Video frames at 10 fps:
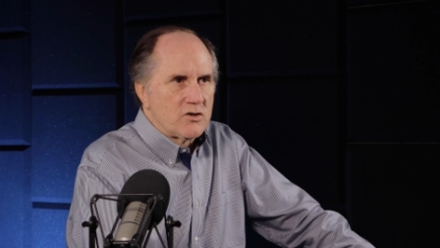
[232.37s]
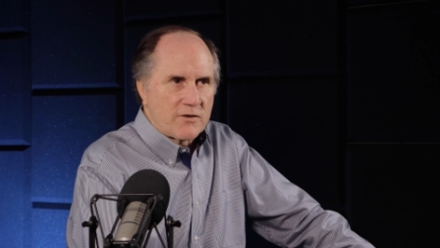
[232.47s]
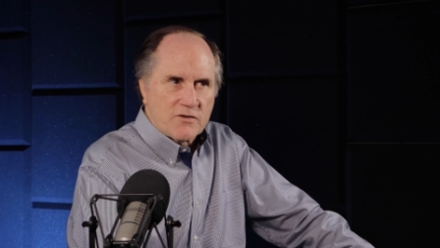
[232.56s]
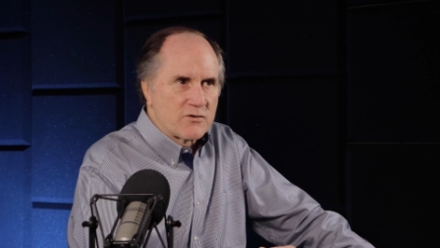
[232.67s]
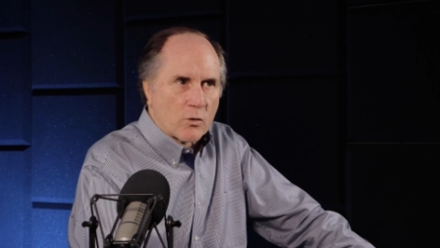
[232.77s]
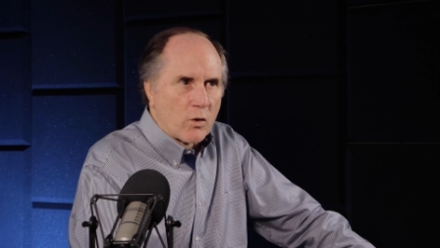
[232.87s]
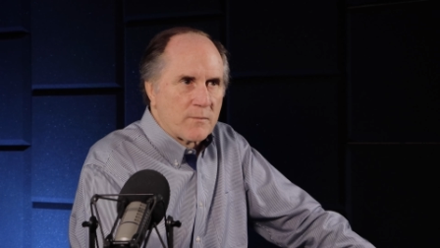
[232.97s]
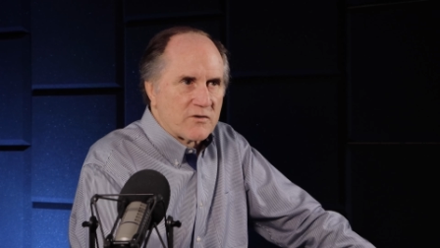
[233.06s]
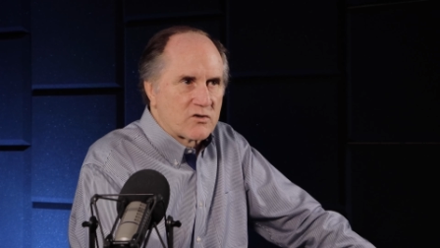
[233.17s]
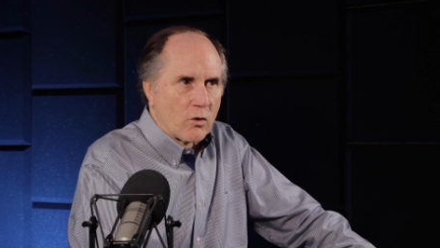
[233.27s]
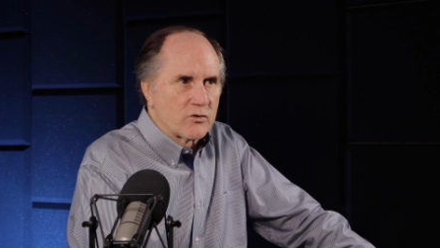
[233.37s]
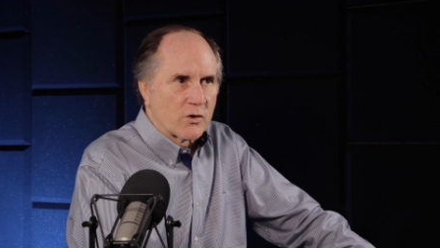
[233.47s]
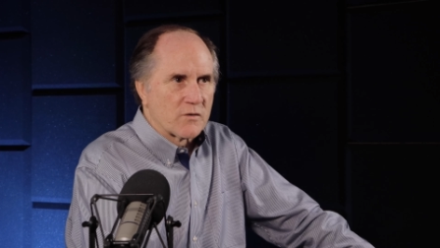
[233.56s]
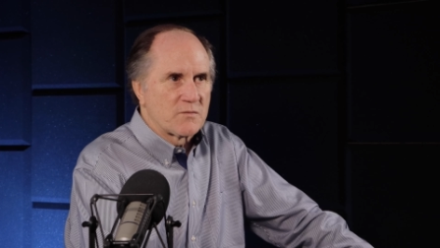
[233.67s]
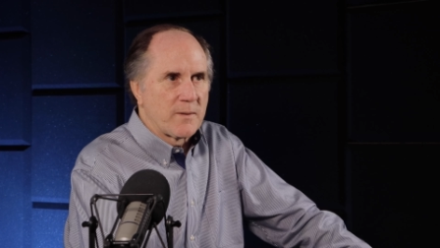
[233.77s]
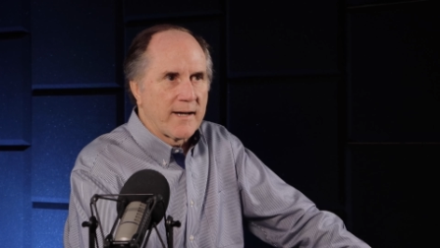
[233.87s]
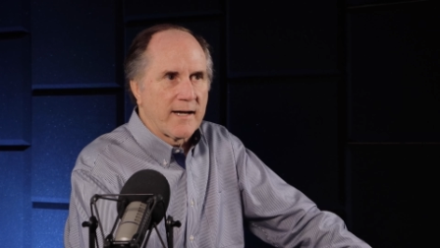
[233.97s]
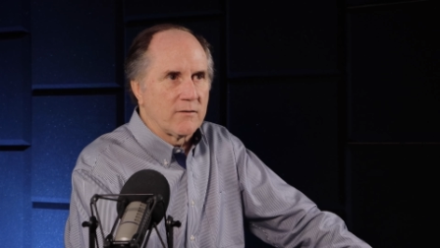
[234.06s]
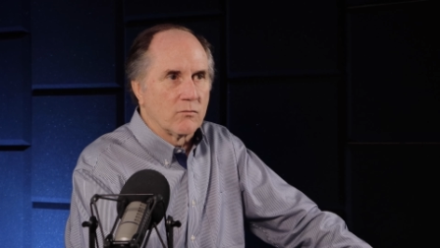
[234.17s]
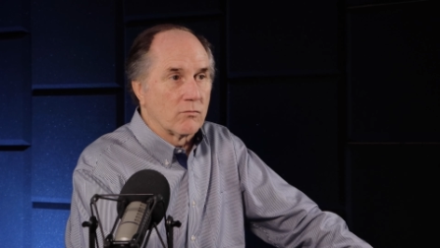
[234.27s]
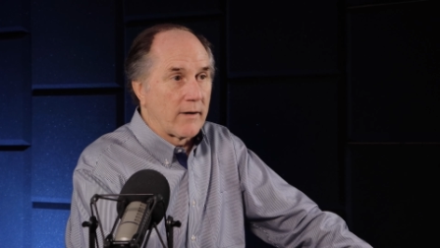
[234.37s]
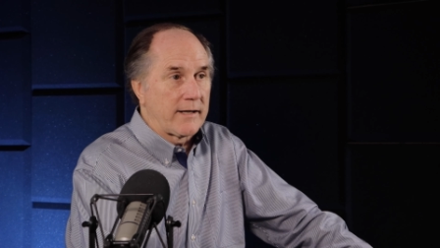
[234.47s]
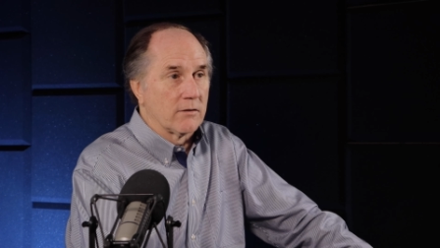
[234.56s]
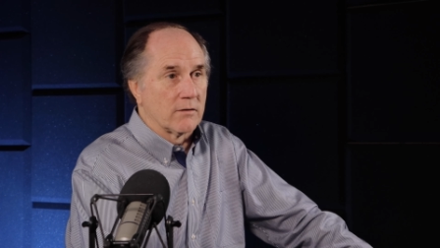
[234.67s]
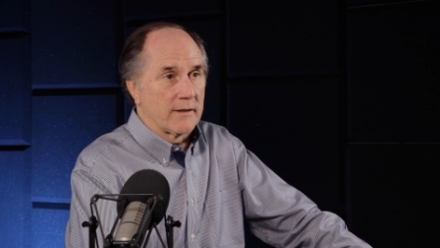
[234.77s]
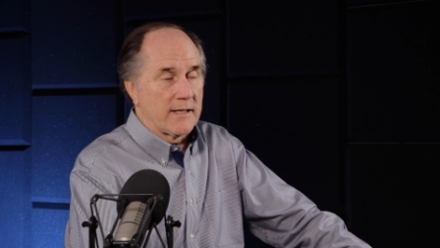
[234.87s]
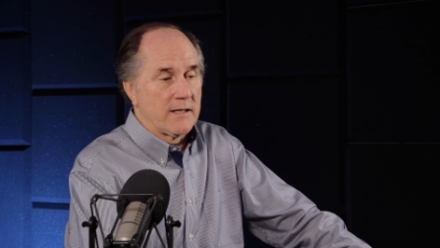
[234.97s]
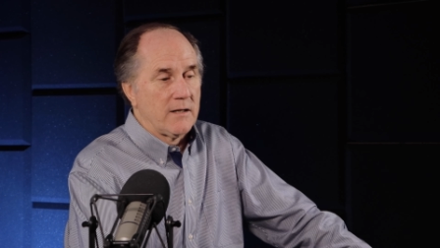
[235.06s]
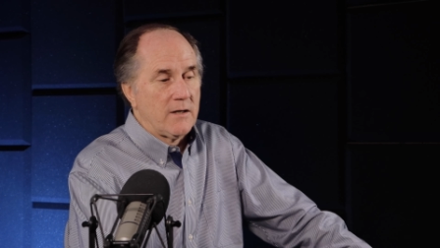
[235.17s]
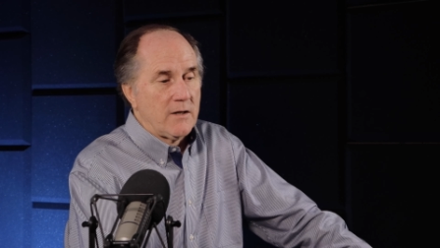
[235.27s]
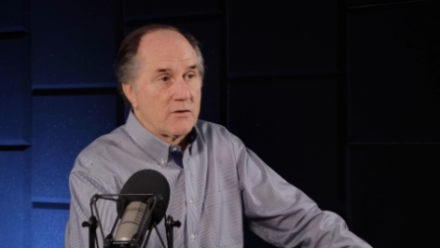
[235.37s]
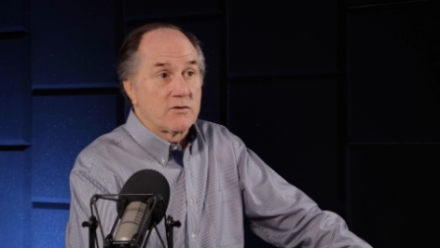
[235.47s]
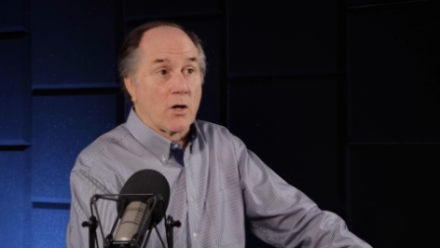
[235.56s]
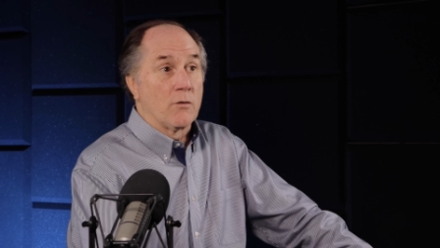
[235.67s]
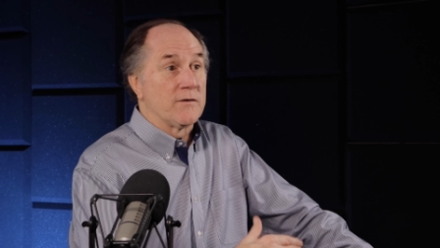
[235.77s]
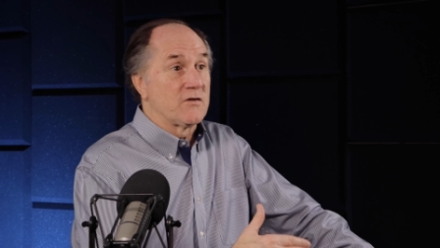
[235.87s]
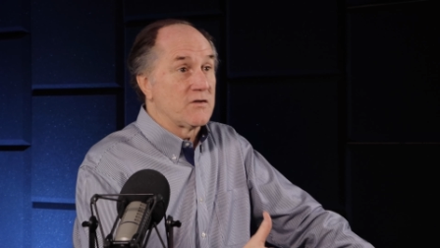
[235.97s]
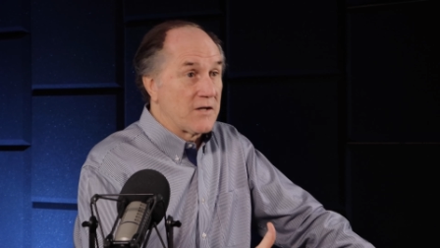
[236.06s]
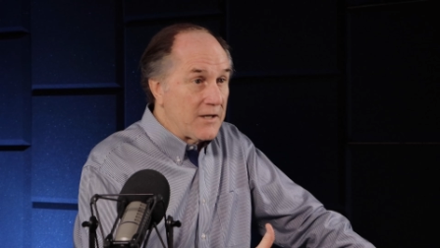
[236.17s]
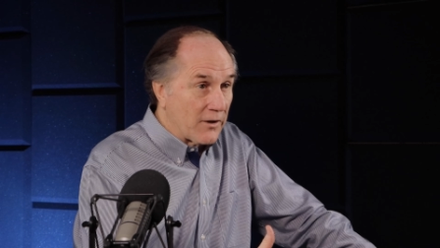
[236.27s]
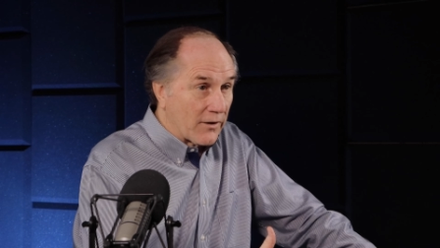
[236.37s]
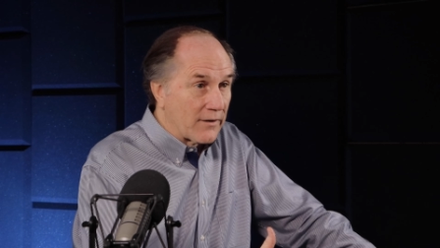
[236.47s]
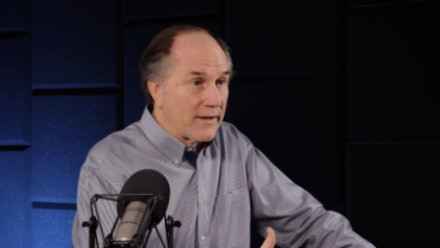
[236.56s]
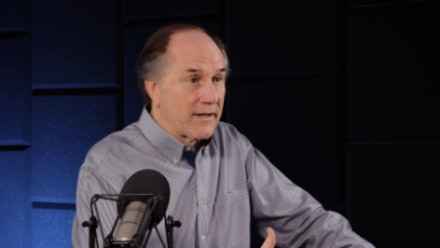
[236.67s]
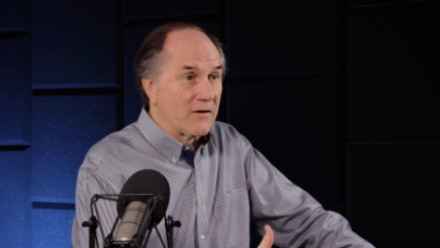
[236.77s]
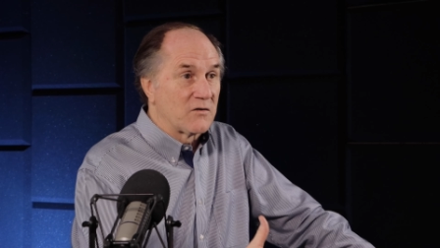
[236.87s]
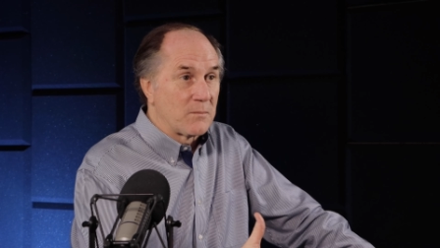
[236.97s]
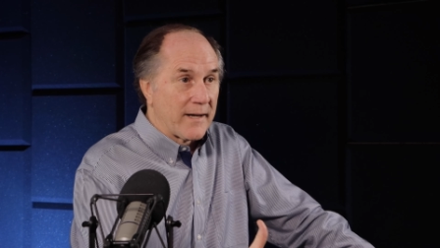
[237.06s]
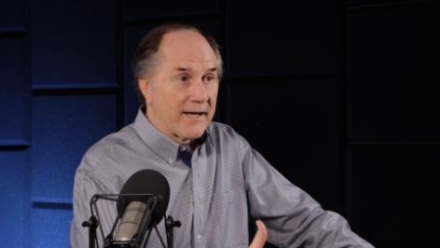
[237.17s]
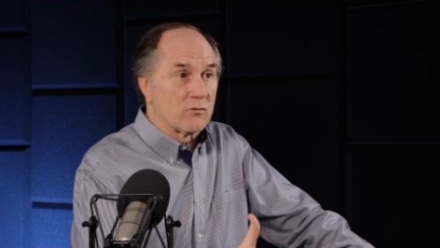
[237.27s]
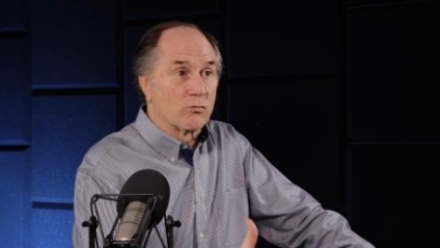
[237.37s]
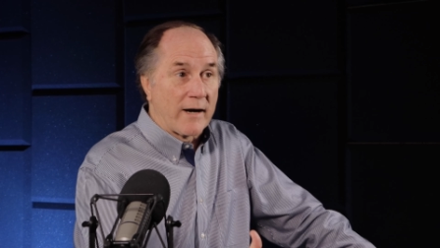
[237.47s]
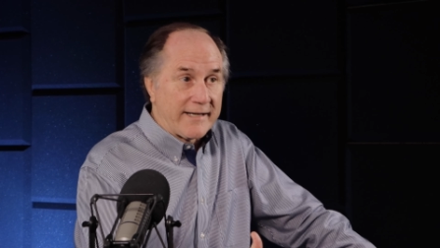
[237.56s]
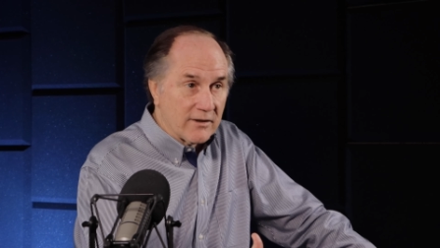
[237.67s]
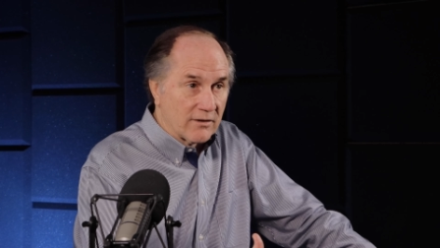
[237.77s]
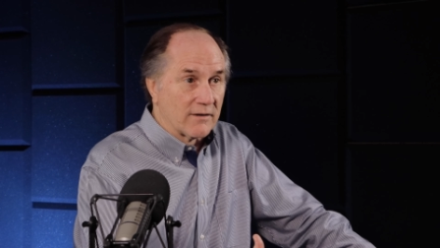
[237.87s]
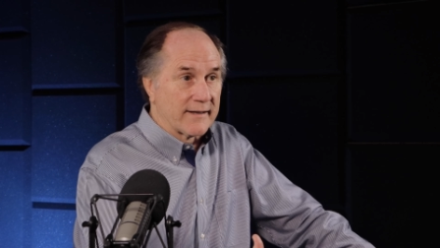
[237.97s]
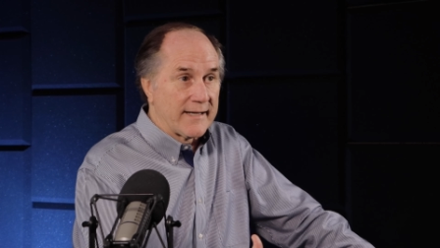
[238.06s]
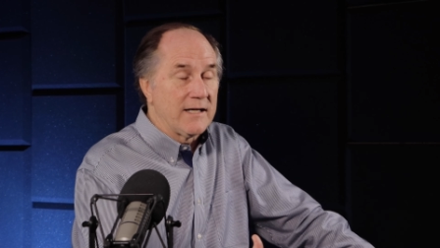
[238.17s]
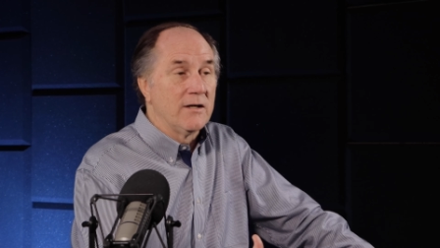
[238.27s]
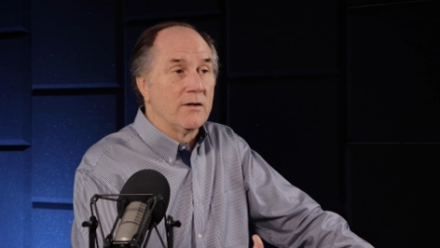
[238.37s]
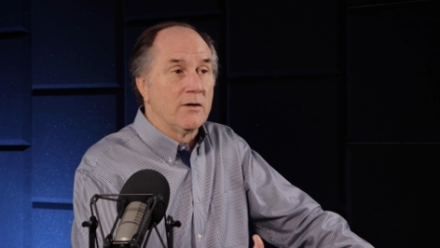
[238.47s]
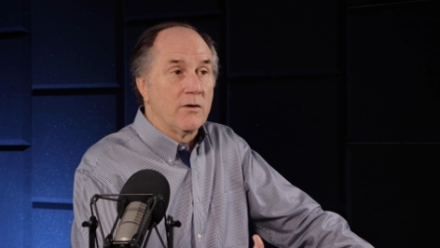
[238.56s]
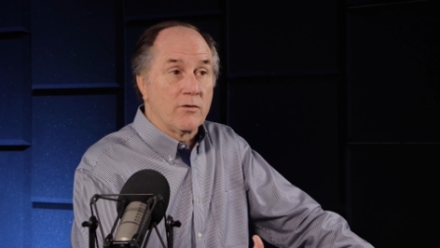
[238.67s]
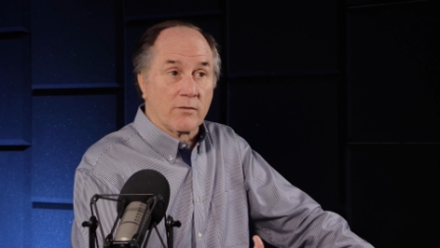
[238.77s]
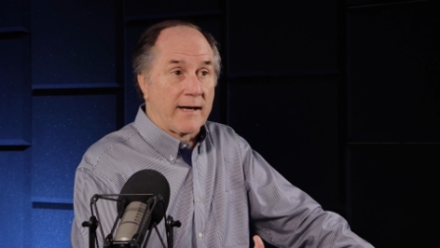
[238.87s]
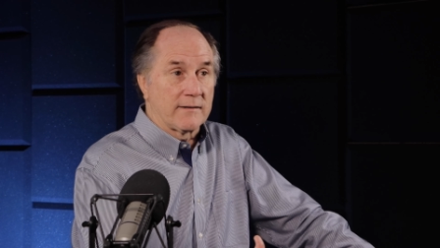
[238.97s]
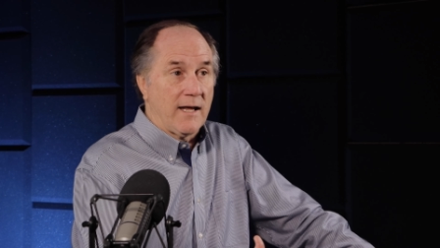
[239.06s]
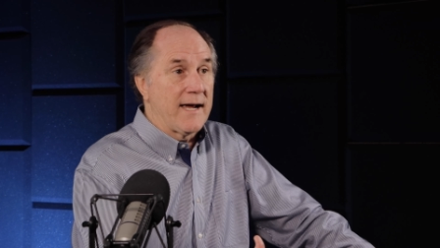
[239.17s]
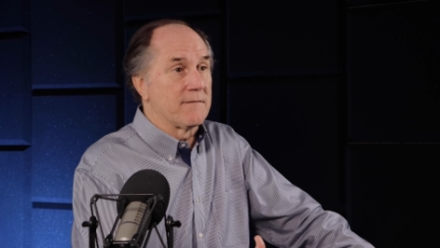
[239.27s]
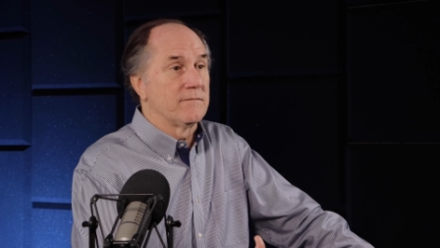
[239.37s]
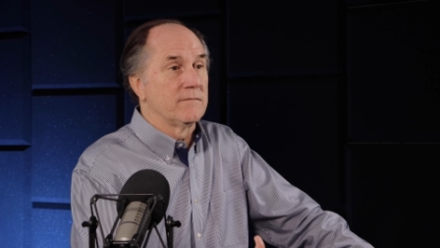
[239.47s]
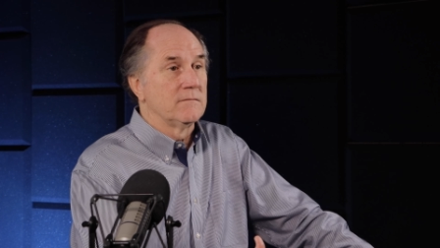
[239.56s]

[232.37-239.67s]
Just as a Roman soldier was paid regularly, so the sinner is paid regularly throughout life.